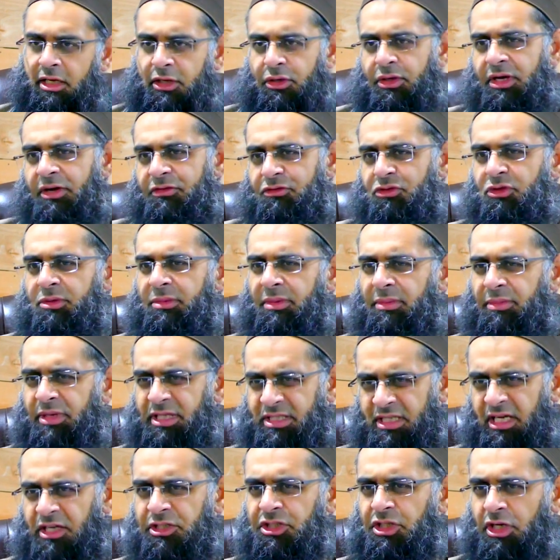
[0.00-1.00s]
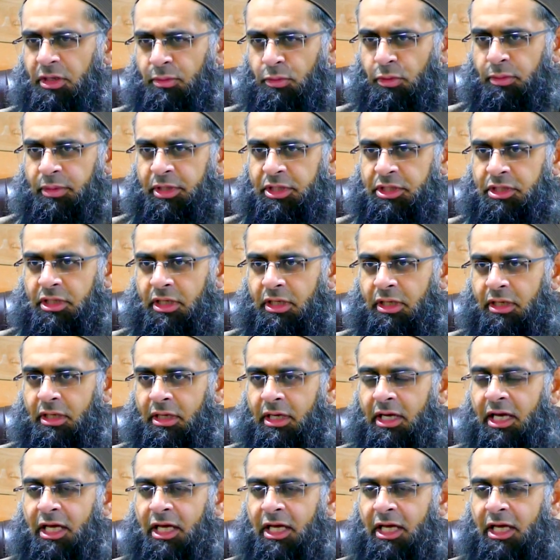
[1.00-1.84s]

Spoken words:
you have to remember he's Ashara Mubashara.